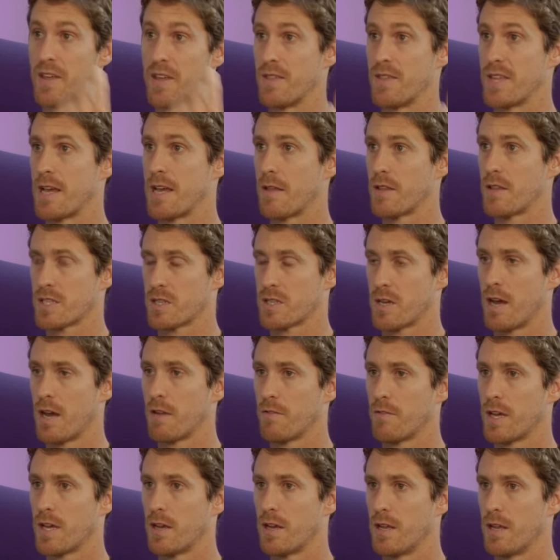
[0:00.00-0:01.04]
then the other side
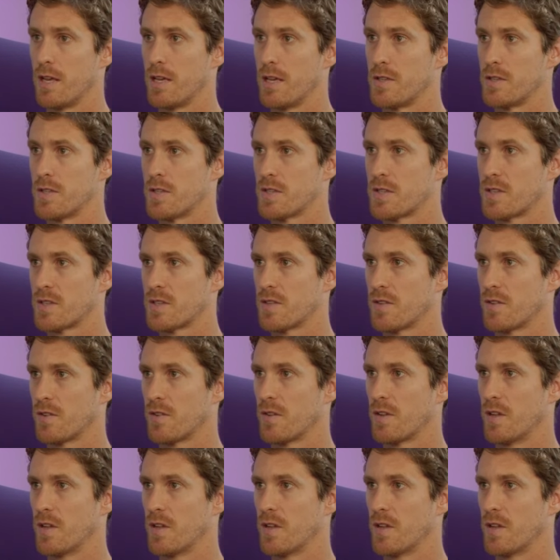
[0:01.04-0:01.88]
of it is,